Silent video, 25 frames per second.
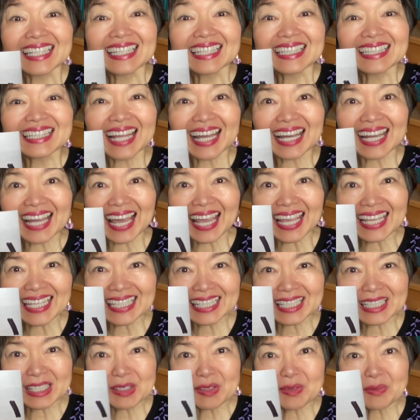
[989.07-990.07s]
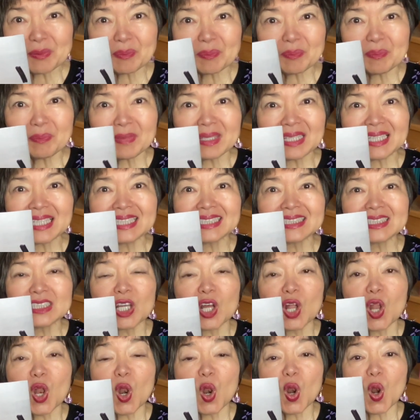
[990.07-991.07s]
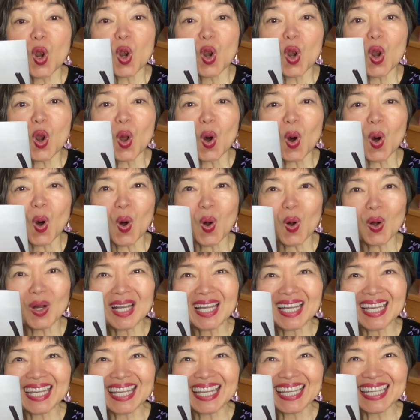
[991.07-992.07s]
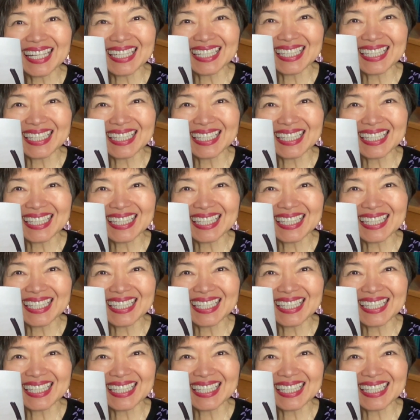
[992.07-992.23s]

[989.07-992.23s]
Nagai means long.